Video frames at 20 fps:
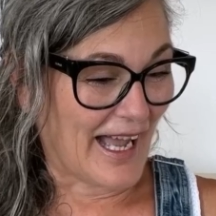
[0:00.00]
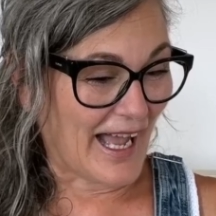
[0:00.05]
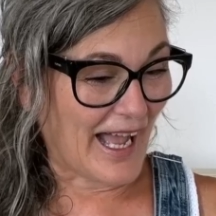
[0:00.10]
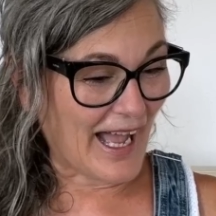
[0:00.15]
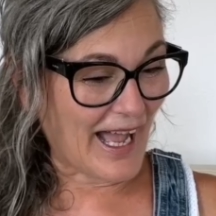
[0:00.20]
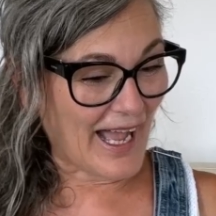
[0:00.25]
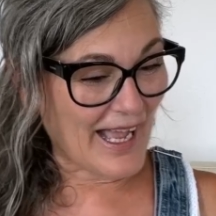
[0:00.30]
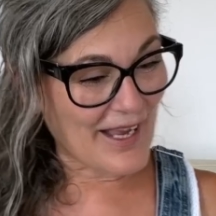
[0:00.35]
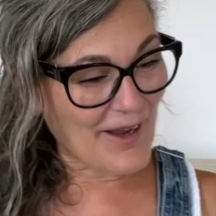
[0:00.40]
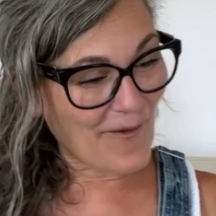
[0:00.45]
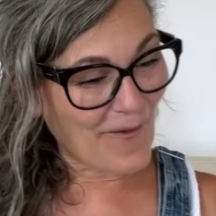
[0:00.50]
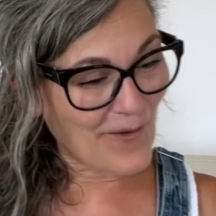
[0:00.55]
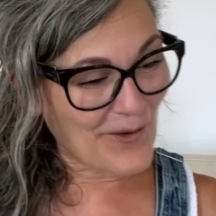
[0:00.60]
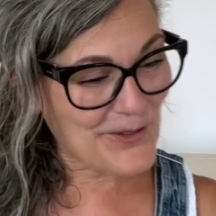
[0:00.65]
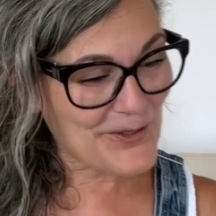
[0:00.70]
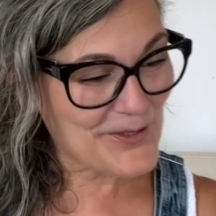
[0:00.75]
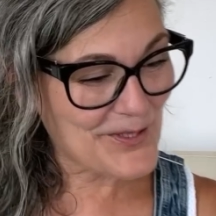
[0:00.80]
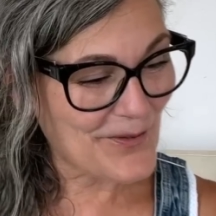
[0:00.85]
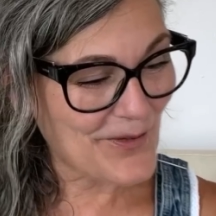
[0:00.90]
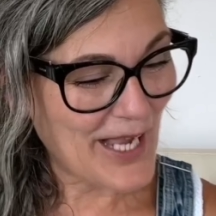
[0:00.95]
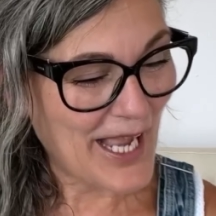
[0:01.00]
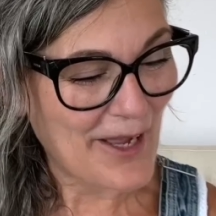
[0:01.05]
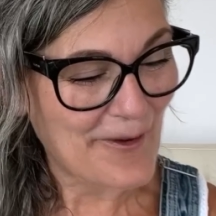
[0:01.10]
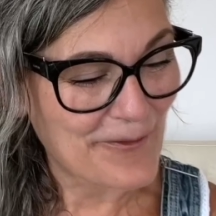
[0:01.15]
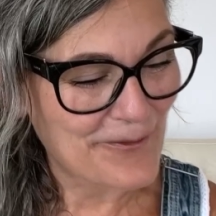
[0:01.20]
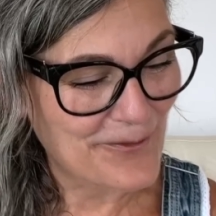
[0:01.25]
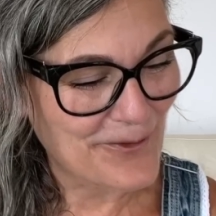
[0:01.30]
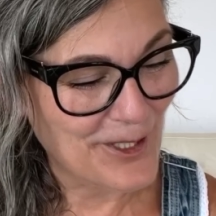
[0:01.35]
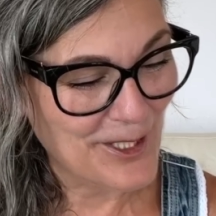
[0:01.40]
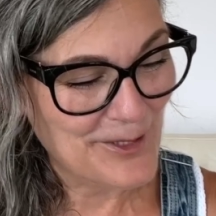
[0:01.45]
I also
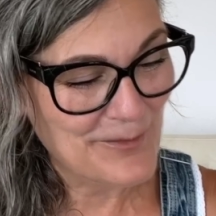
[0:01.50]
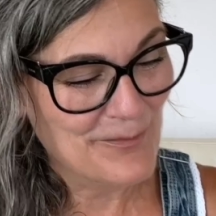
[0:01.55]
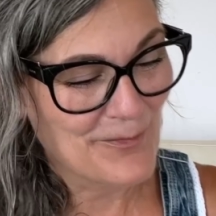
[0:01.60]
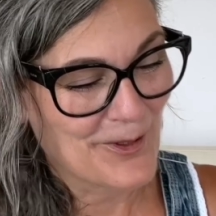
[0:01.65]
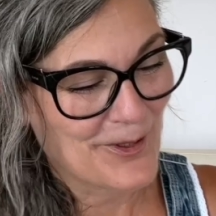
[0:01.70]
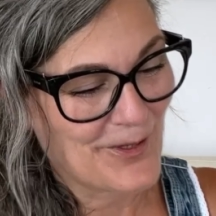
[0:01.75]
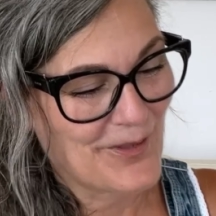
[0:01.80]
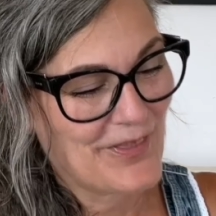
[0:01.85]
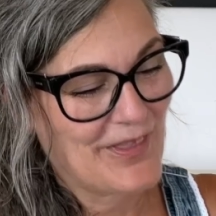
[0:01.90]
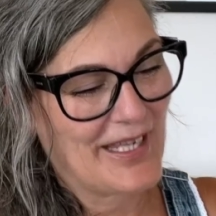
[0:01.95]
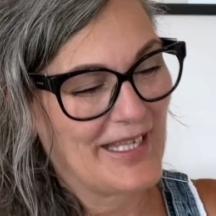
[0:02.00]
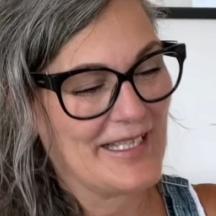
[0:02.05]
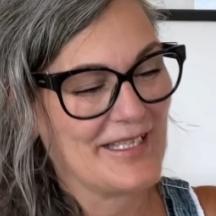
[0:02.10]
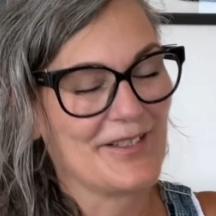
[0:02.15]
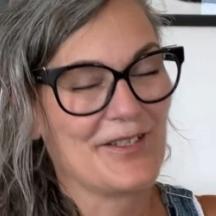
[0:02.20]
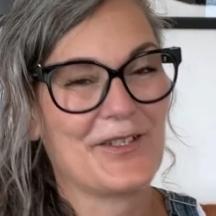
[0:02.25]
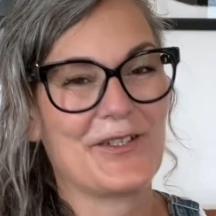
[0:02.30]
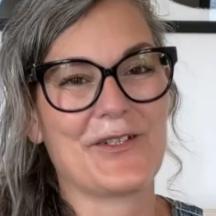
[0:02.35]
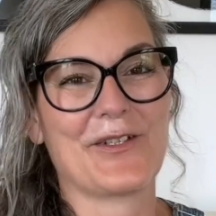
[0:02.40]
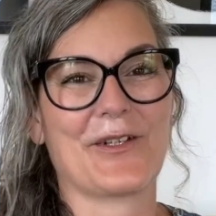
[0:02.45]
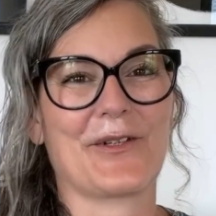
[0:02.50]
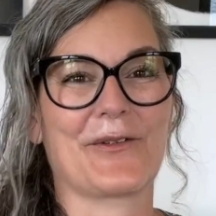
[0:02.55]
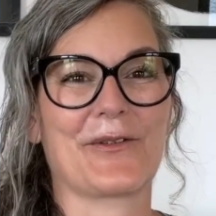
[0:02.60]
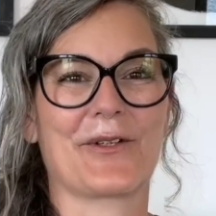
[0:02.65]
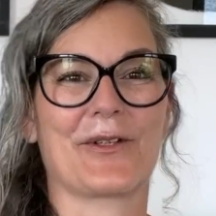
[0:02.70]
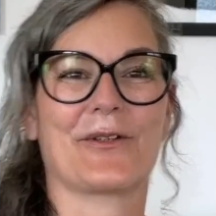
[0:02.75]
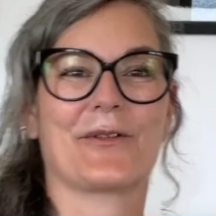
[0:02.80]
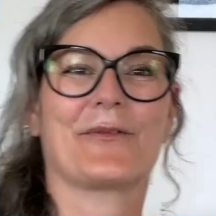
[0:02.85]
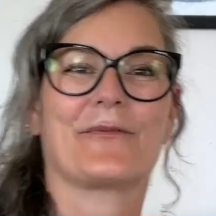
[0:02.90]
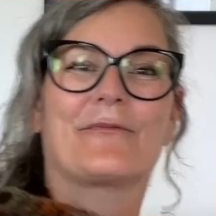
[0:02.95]
have one more thing to show
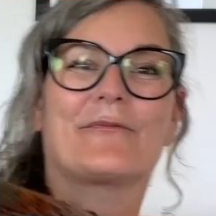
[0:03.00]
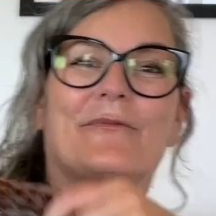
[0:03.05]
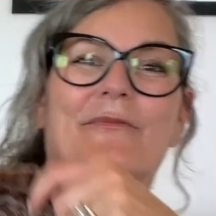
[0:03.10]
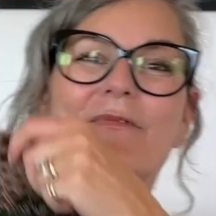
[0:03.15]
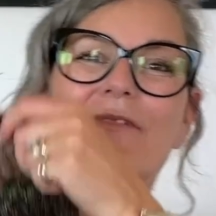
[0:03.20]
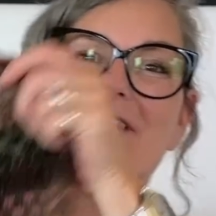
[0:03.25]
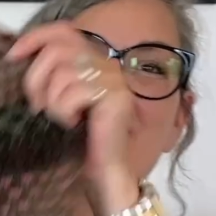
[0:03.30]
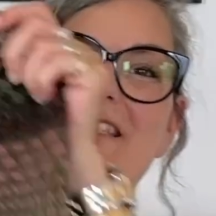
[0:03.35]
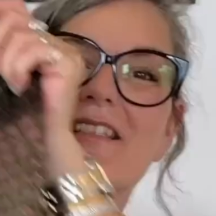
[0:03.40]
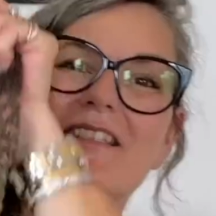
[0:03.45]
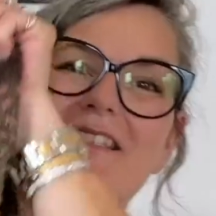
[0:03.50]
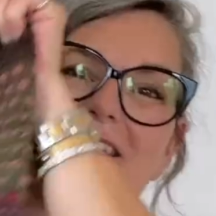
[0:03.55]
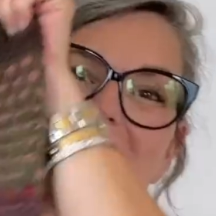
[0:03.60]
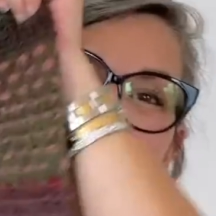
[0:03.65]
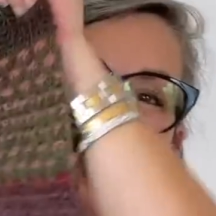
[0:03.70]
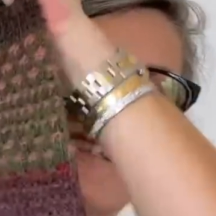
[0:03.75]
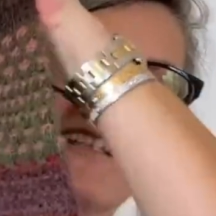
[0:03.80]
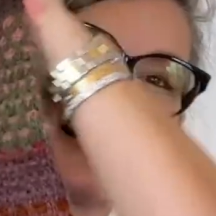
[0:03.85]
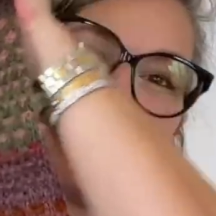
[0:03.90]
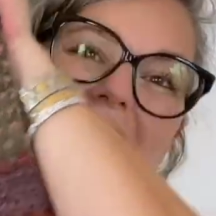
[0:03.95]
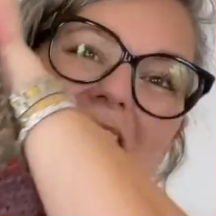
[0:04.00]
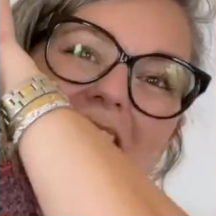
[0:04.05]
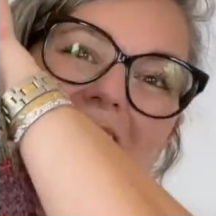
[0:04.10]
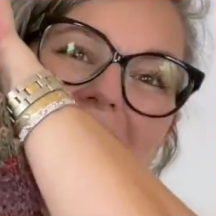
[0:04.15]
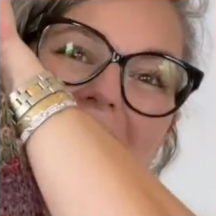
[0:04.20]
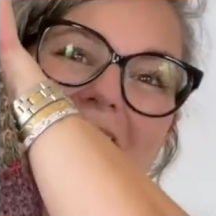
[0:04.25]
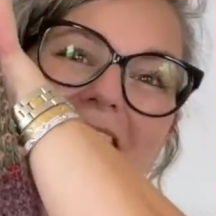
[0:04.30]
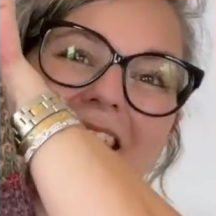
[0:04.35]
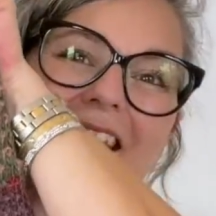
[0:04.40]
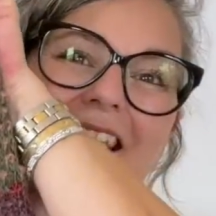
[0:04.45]
you. Just
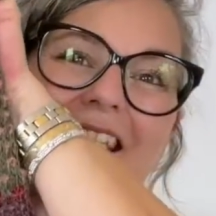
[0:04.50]
look at